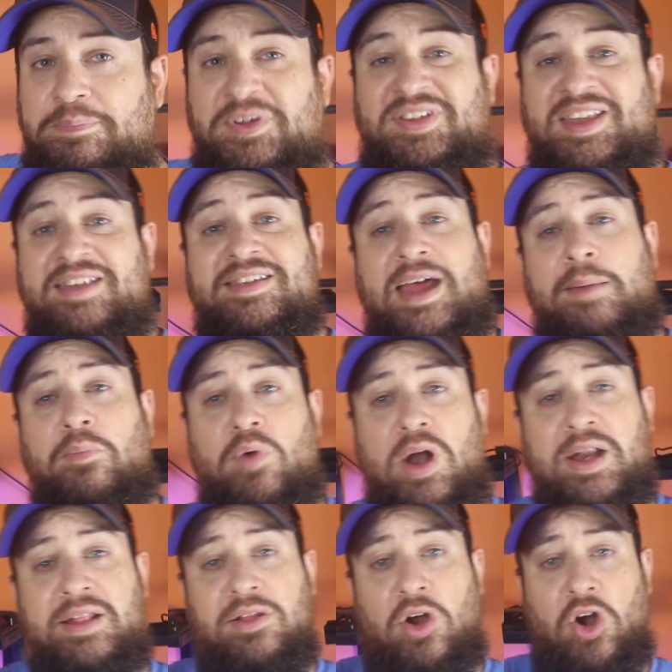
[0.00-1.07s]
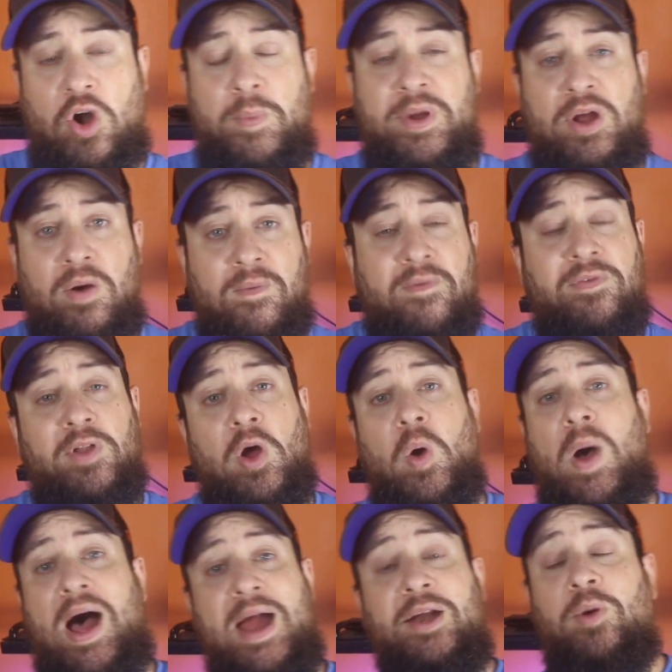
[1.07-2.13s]
Since I'm running the Herbie
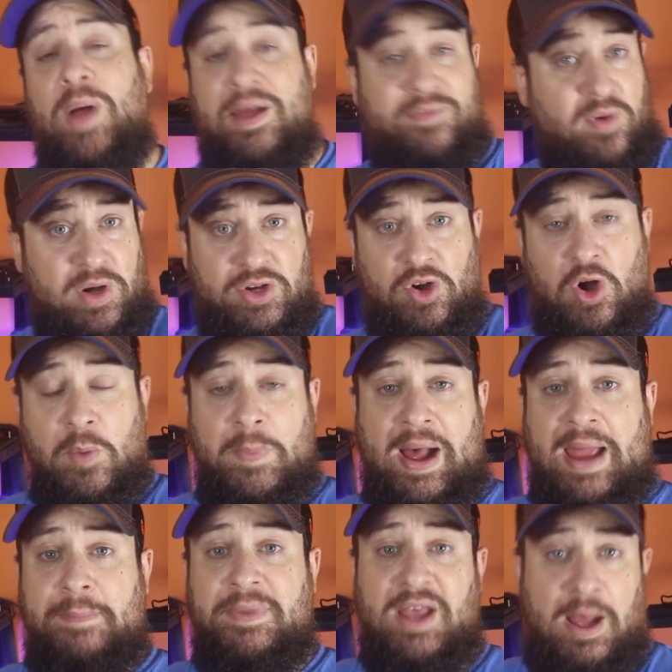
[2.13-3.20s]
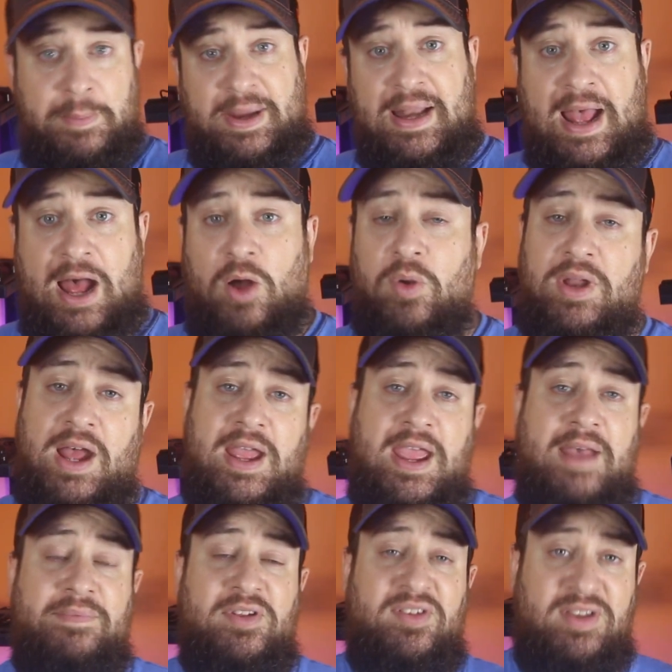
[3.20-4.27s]
overflow, I don't have a return pipe coming out. I
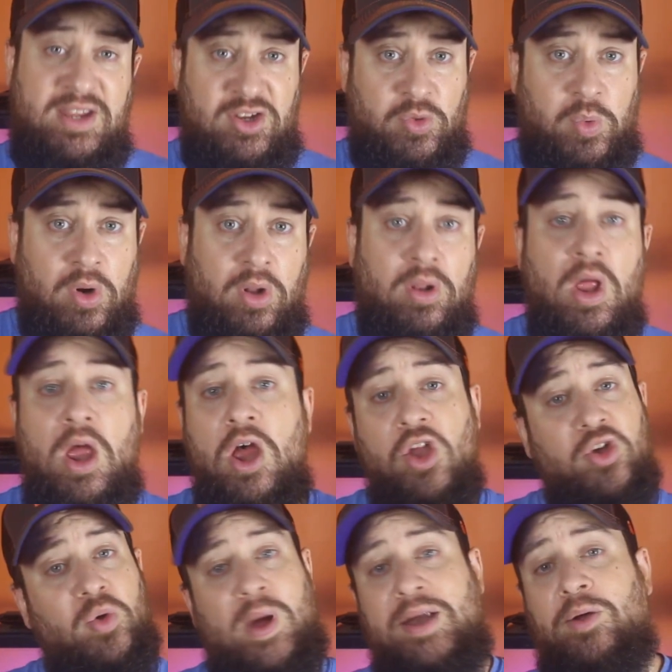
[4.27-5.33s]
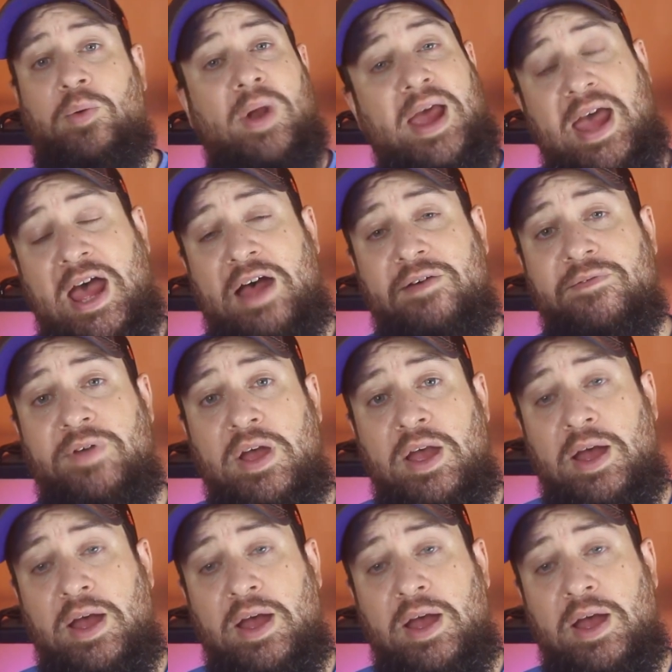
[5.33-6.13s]
have the Sea Swirl, so I don't have